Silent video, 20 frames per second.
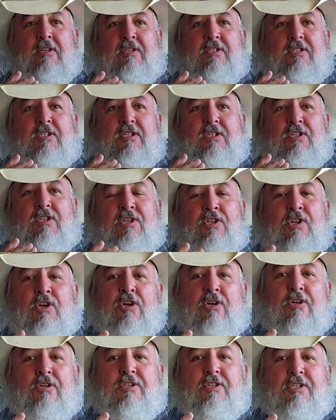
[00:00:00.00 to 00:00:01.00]
this
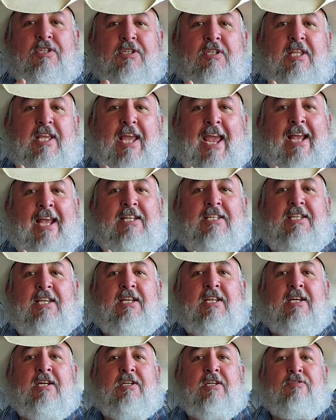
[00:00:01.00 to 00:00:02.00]
nurse in the
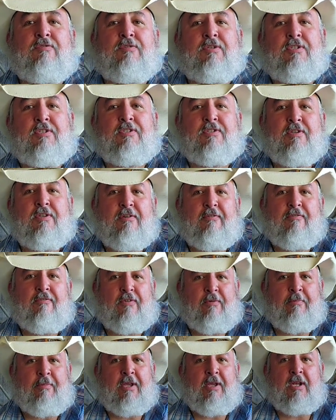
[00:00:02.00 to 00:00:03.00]

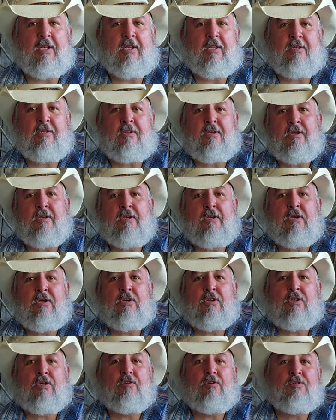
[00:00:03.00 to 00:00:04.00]
1800s from England
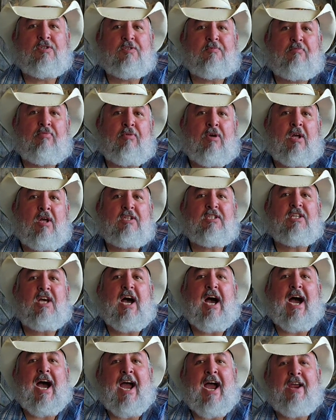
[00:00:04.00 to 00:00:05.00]
who is brought
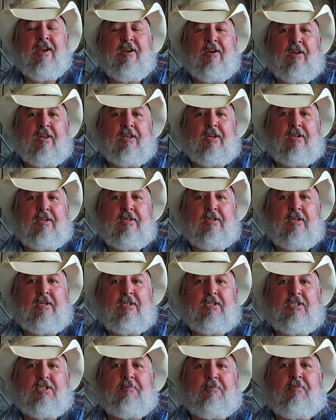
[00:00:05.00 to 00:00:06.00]
to
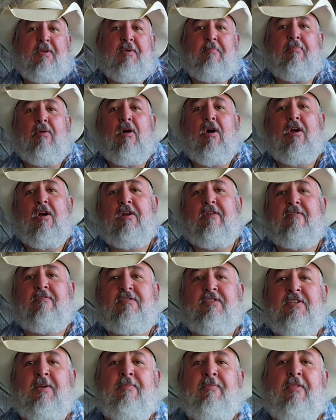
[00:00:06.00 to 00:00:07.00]
Ireland to be part
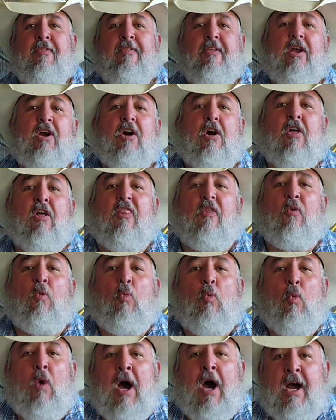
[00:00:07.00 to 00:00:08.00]
of something they call
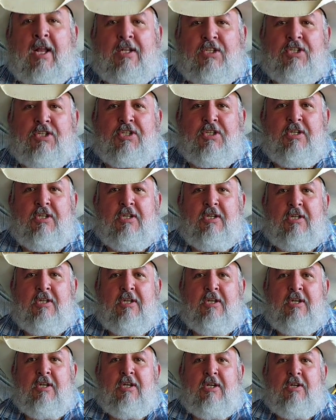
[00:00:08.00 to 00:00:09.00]
the Watch,
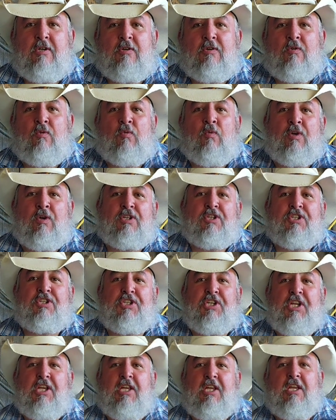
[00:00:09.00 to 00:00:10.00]
which
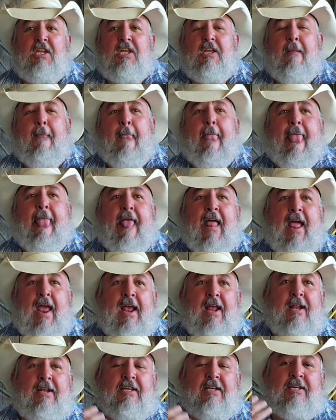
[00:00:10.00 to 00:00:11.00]
she
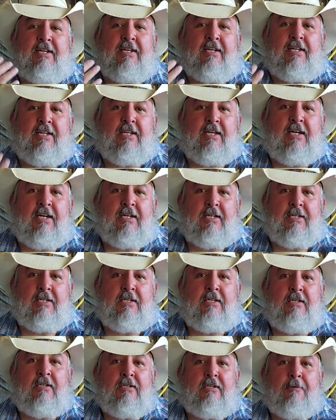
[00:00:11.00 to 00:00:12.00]
and a
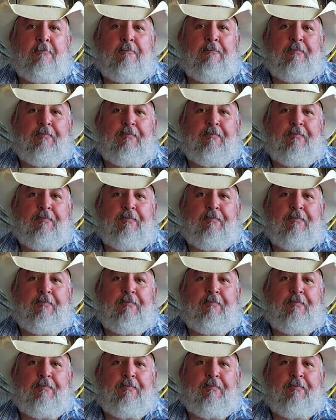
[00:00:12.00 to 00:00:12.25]
nun